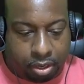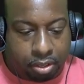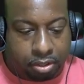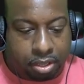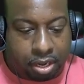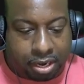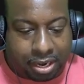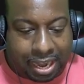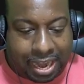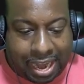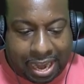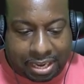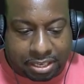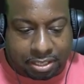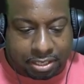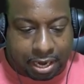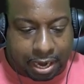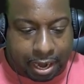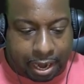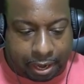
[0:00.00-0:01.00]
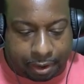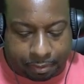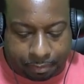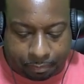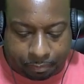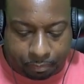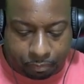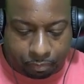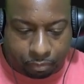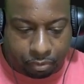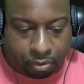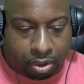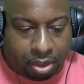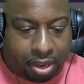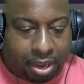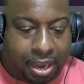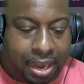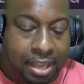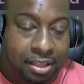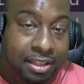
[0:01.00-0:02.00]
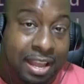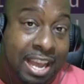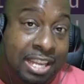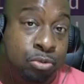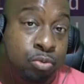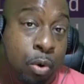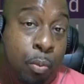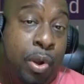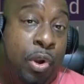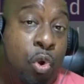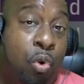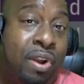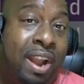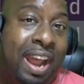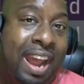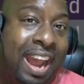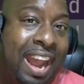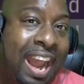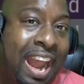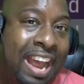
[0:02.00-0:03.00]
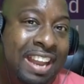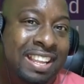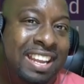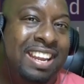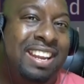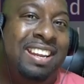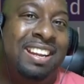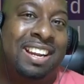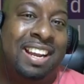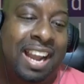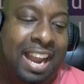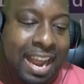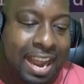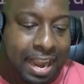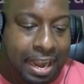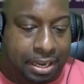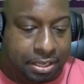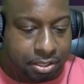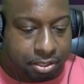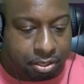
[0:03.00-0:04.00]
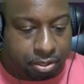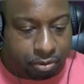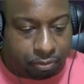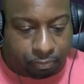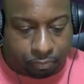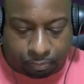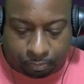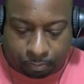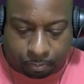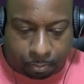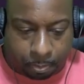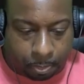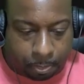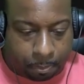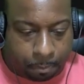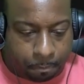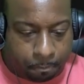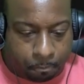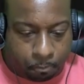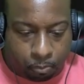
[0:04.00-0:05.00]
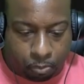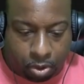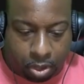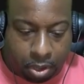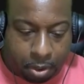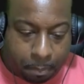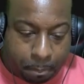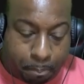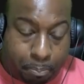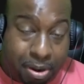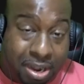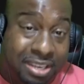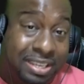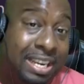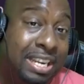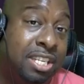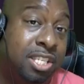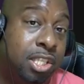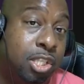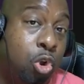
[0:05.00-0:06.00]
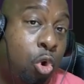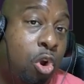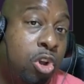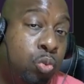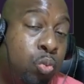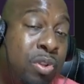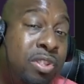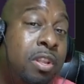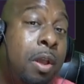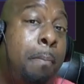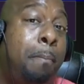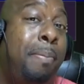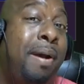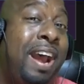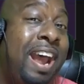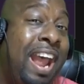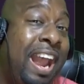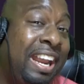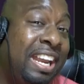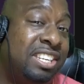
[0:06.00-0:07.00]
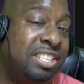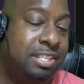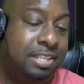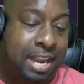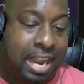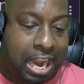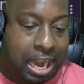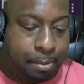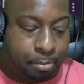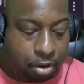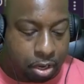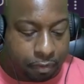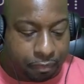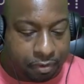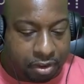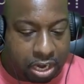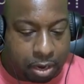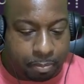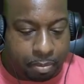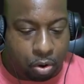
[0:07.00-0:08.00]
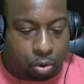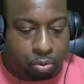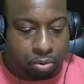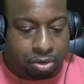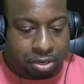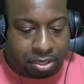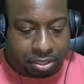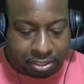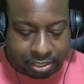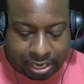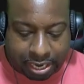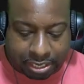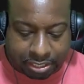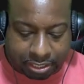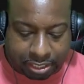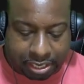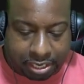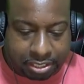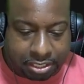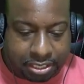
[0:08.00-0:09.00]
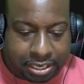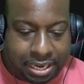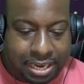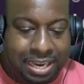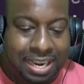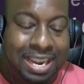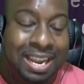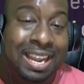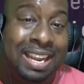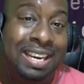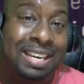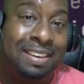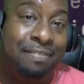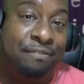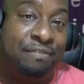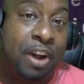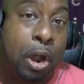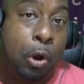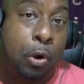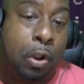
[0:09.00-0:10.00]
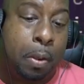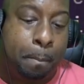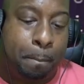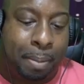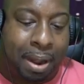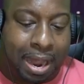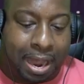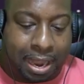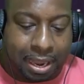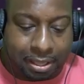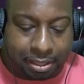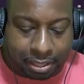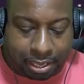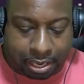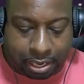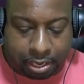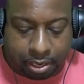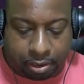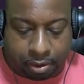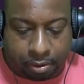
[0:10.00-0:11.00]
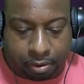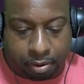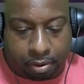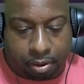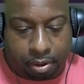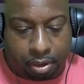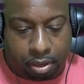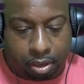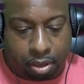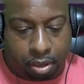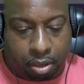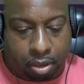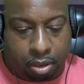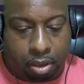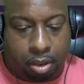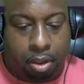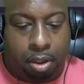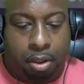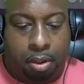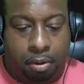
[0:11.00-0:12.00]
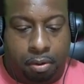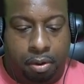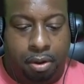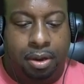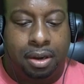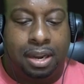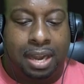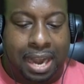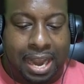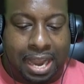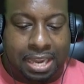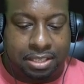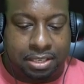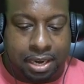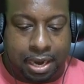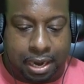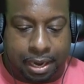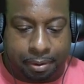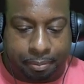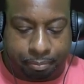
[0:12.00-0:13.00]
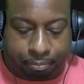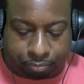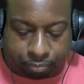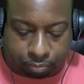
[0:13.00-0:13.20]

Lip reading: the class tag, and that's where we're going to add the class. But it starts with the package name of demo TestNG followed by the class name.